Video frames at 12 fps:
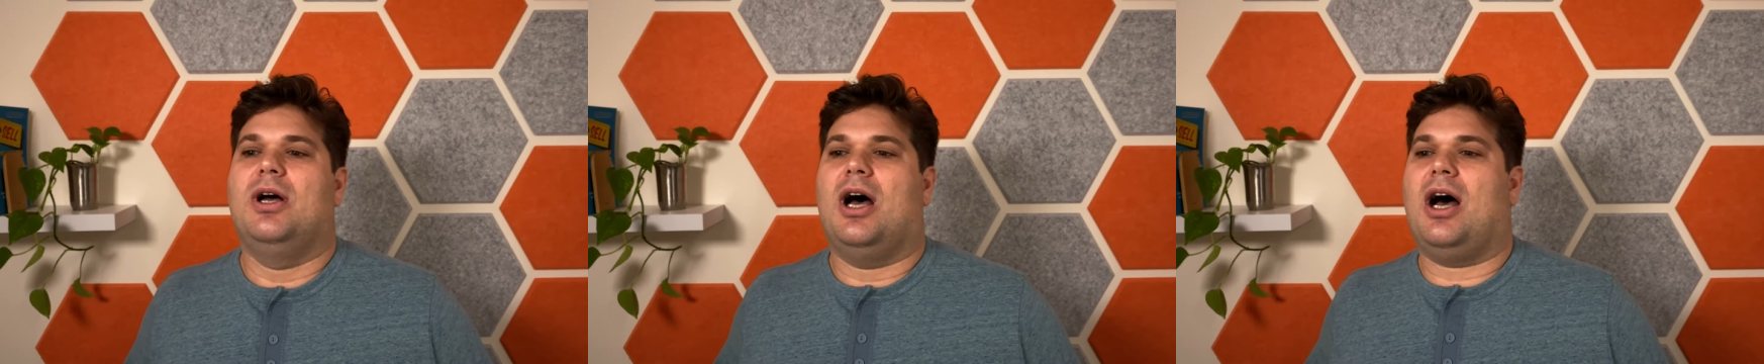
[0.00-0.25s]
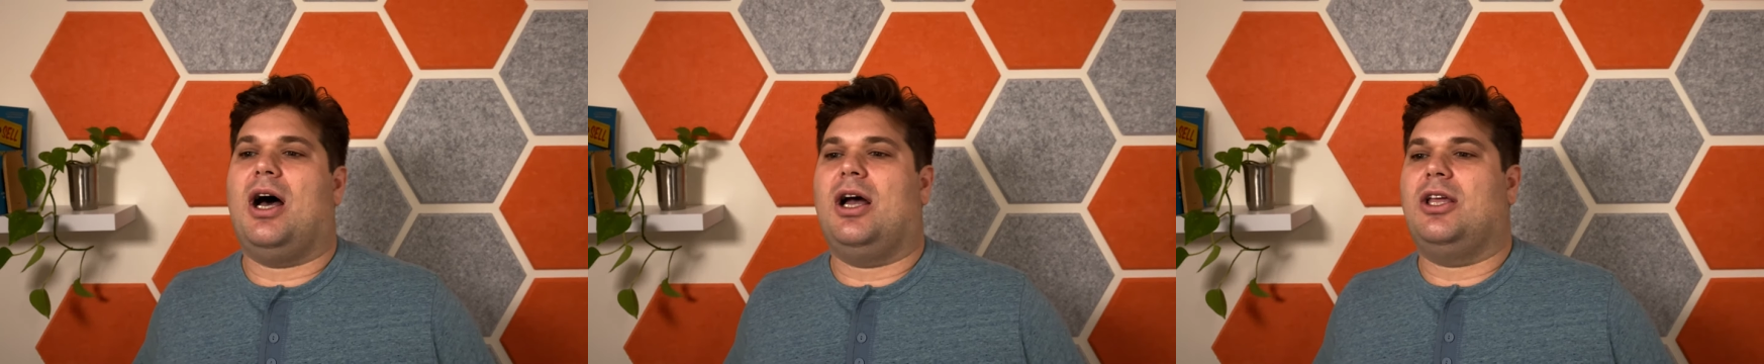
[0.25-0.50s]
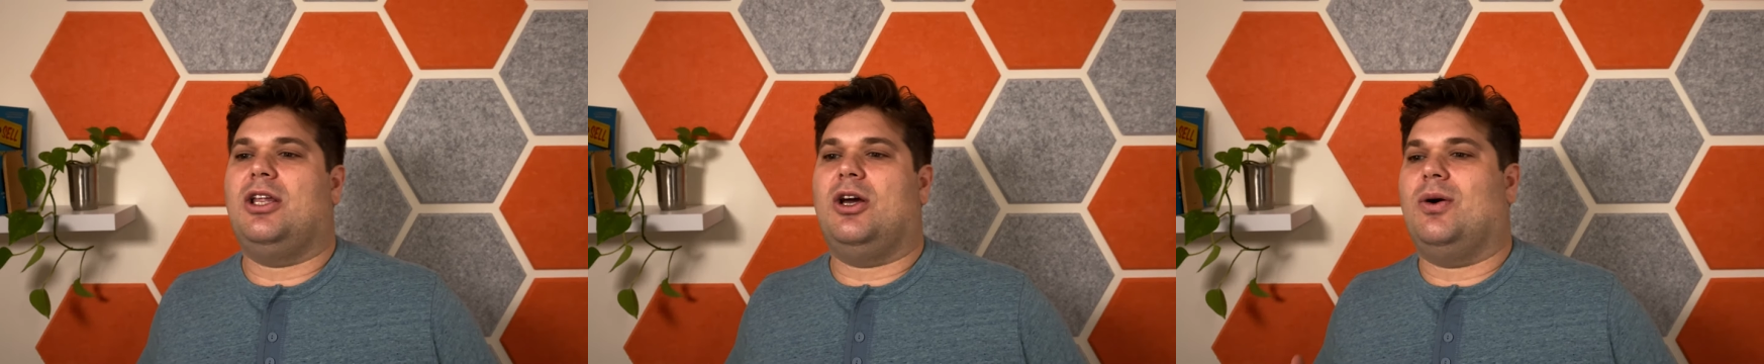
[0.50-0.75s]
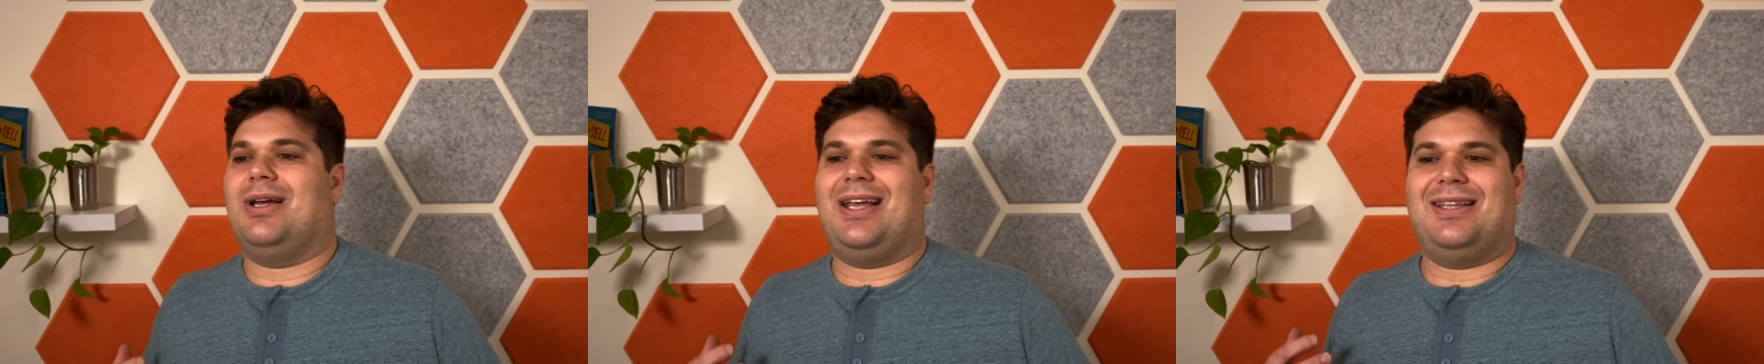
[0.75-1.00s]

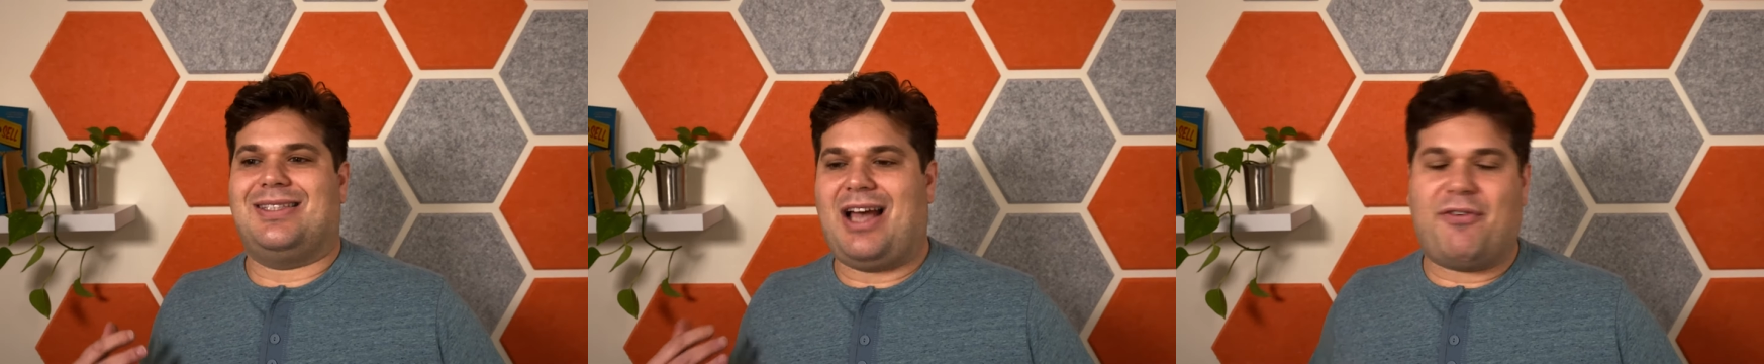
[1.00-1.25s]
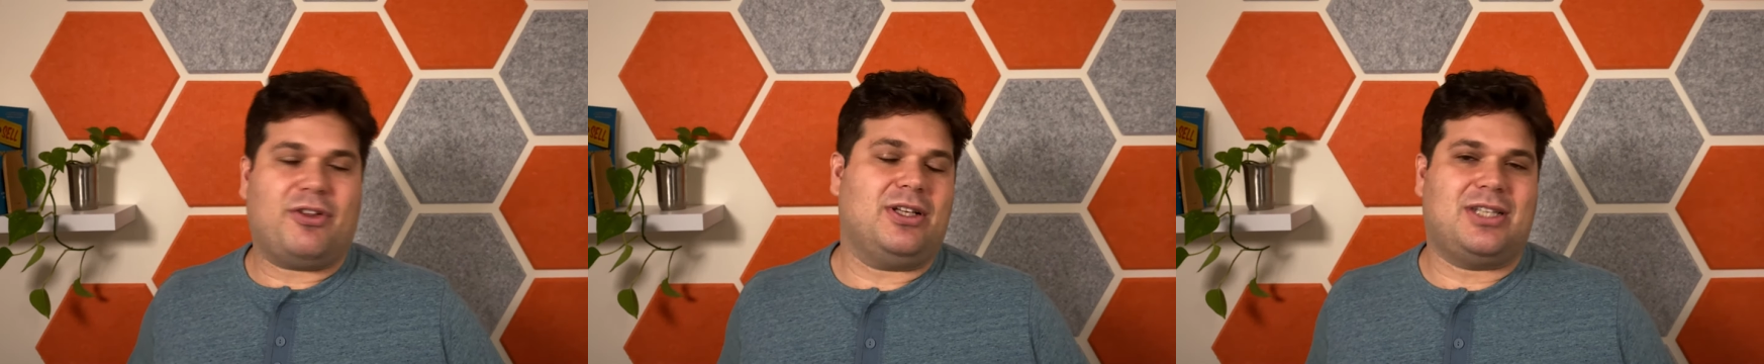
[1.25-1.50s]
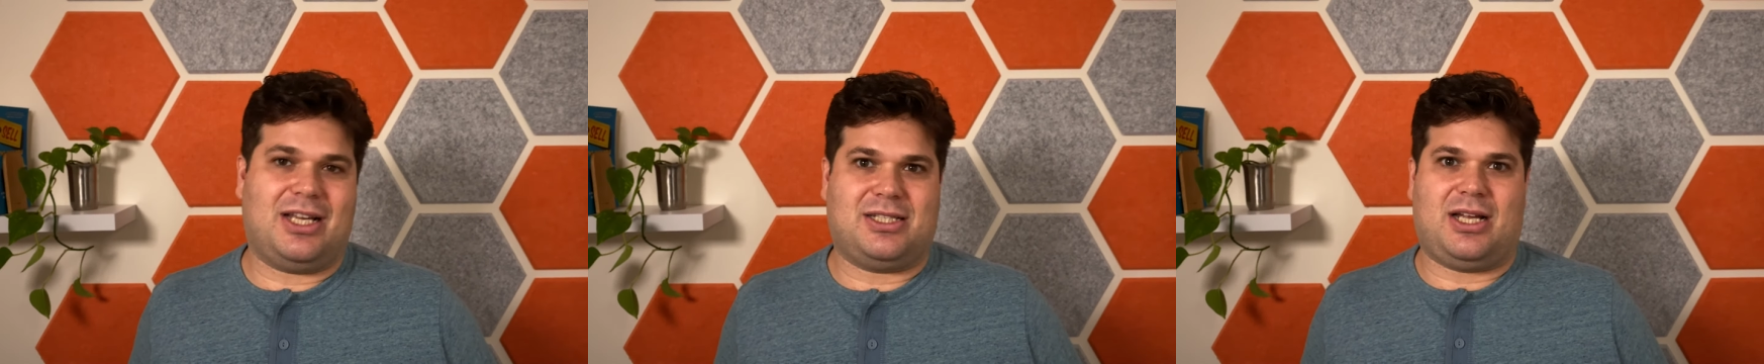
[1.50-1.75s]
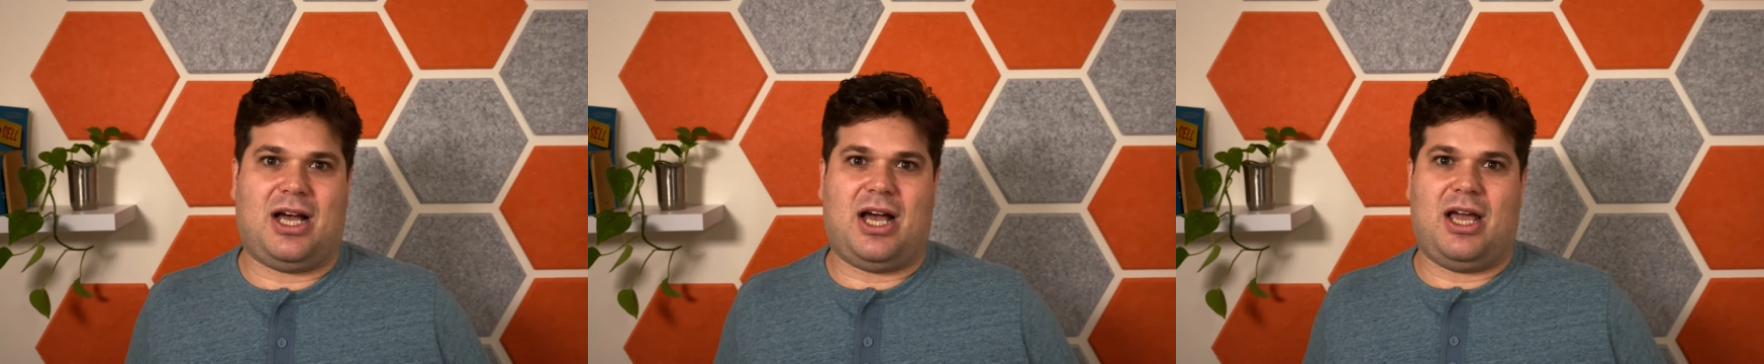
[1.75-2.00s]
it definitely takes
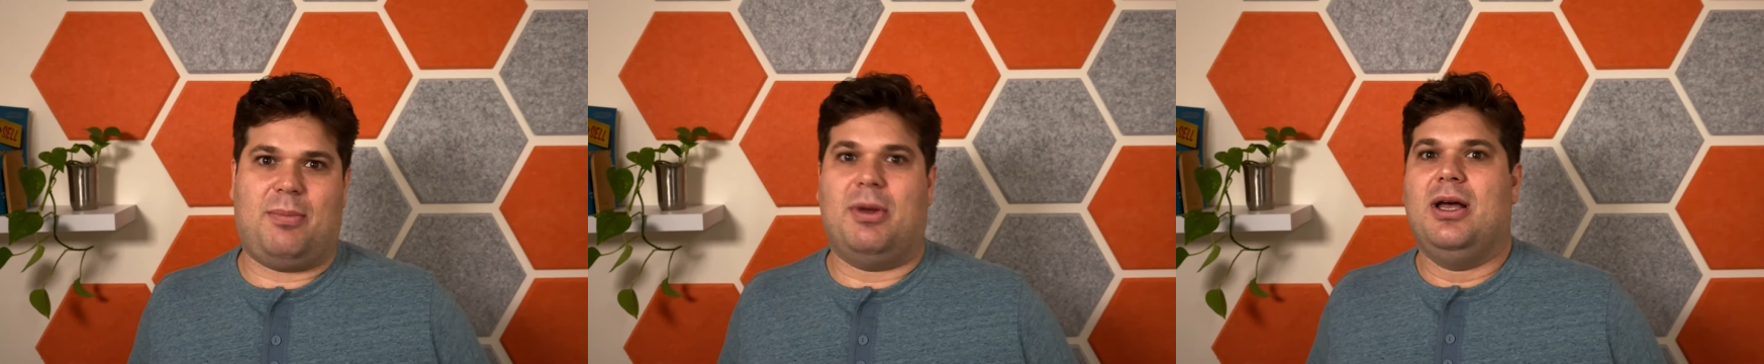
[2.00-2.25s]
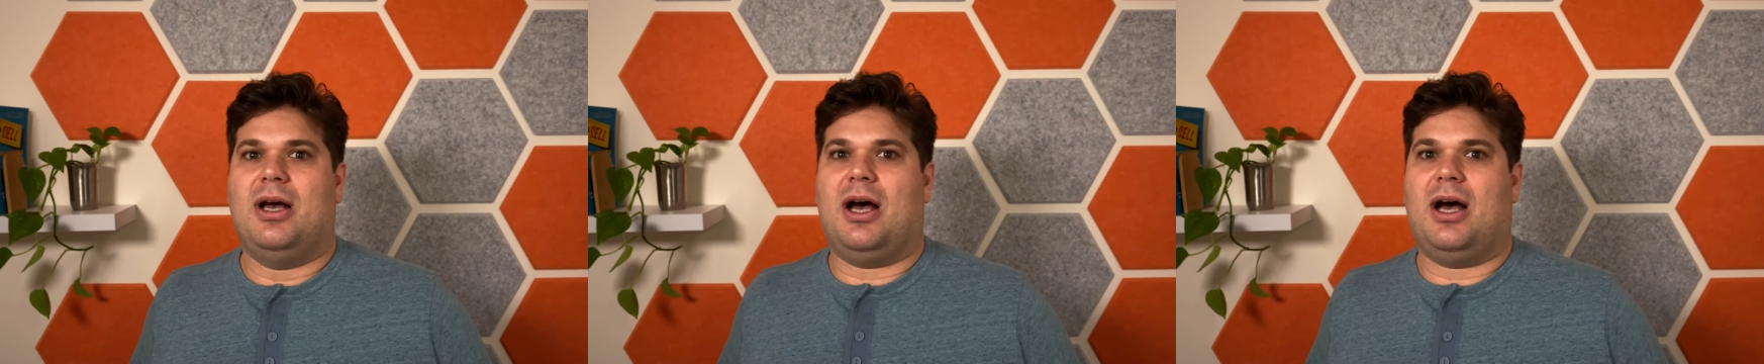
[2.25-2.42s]
time,